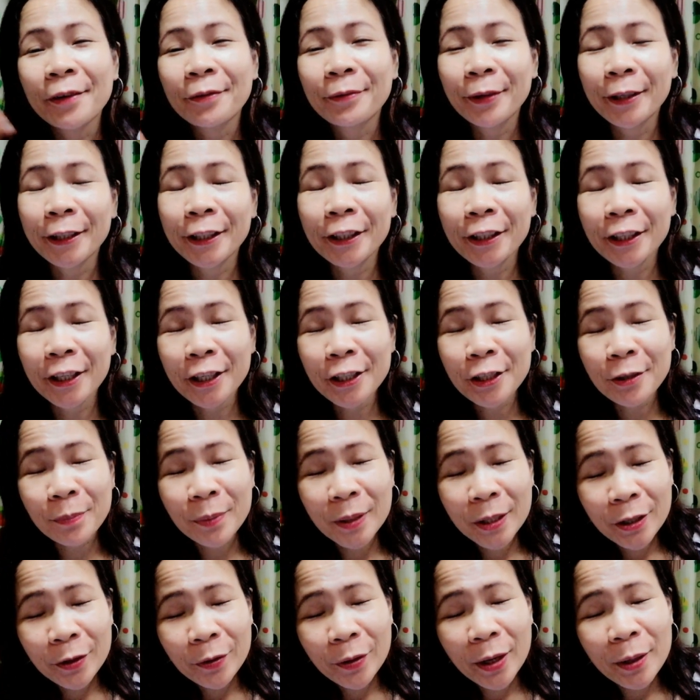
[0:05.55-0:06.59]
For today's
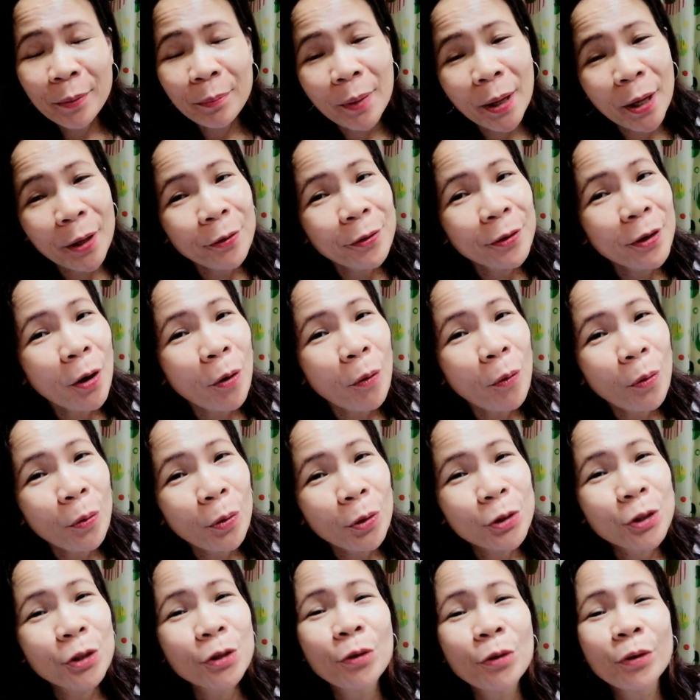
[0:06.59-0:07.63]
video ay meron akong
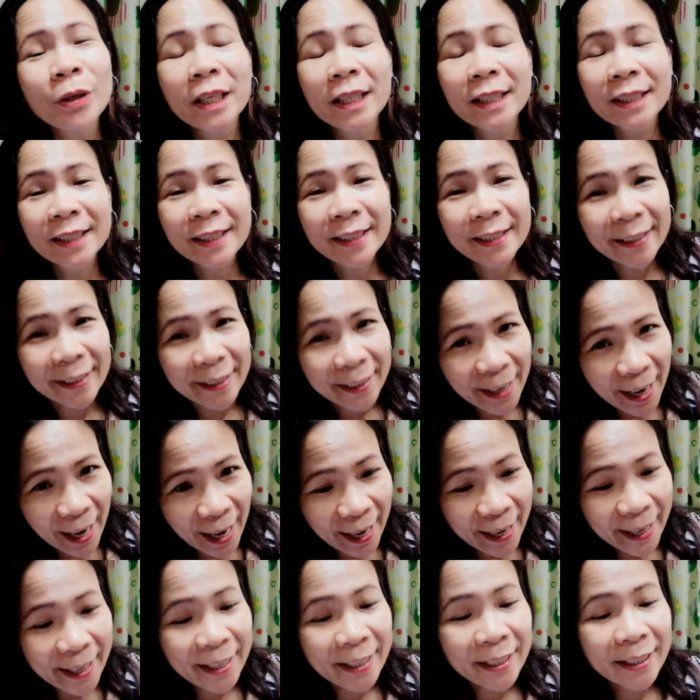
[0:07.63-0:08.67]
gustong
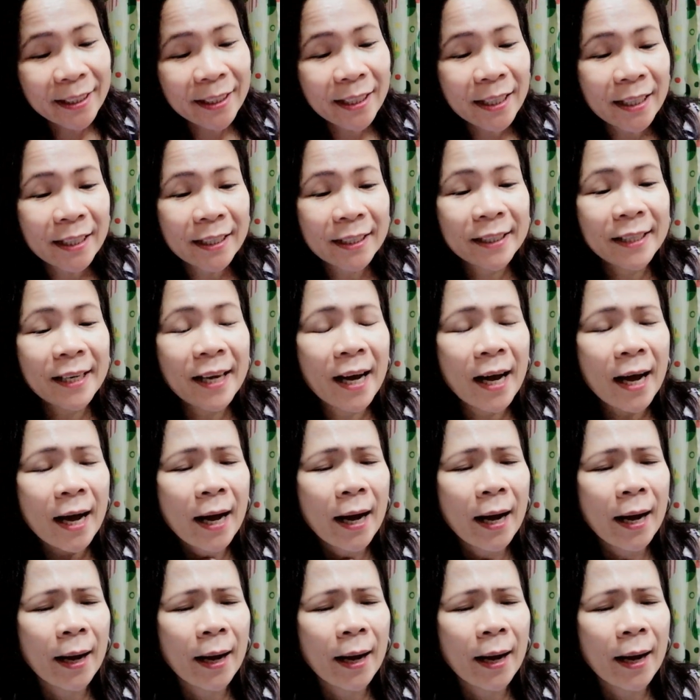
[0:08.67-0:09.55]
i-try na